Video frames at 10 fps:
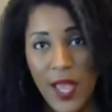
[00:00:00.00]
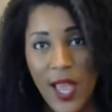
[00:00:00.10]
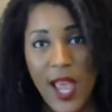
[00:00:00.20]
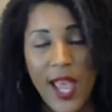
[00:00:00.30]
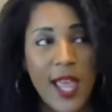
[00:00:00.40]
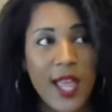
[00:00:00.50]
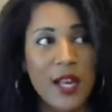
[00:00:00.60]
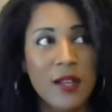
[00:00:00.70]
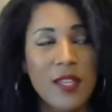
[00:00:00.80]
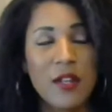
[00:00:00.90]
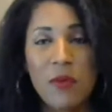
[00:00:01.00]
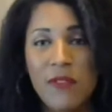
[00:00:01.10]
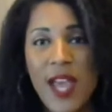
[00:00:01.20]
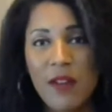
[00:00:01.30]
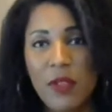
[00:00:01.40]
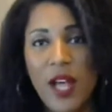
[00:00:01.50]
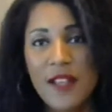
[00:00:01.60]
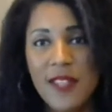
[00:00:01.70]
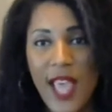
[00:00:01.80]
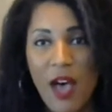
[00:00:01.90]
And, we've kind of
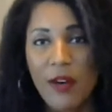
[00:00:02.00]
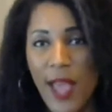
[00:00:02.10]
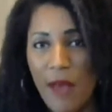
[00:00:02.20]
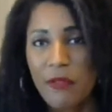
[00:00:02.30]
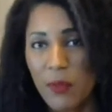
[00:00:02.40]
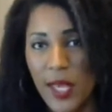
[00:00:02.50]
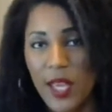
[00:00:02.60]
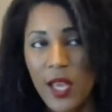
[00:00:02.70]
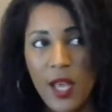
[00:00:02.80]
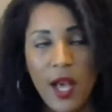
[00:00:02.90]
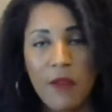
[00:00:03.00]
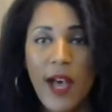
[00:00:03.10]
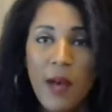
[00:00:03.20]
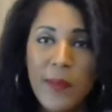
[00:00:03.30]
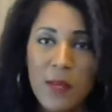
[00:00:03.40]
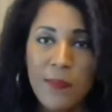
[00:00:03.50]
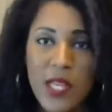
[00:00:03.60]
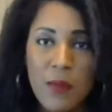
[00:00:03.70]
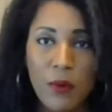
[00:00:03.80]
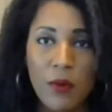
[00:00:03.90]
lost count, haven't we, of how many
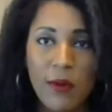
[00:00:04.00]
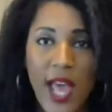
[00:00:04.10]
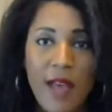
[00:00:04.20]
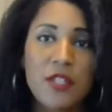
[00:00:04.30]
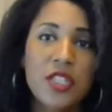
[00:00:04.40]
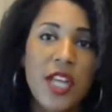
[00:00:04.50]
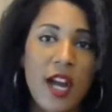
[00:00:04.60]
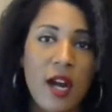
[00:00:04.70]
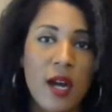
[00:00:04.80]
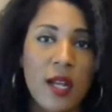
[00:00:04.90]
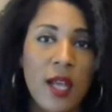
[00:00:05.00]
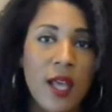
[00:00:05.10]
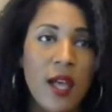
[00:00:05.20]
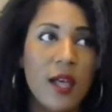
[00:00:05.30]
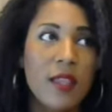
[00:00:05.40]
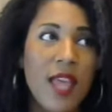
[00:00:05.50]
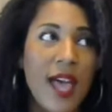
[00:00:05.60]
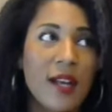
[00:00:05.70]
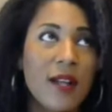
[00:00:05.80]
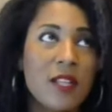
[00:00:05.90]
people have shared
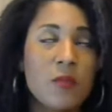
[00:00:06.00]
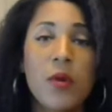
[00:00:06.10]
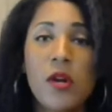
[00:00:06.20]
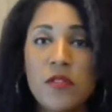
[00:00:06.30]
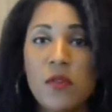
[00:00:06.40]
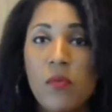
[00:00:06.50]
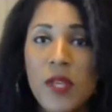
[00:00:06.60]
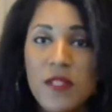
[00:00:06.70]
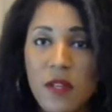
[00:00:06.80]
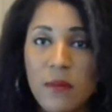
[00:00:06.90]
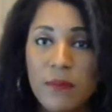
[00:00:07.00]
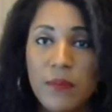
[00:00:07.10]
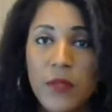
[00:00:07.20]
that as personal wisdom.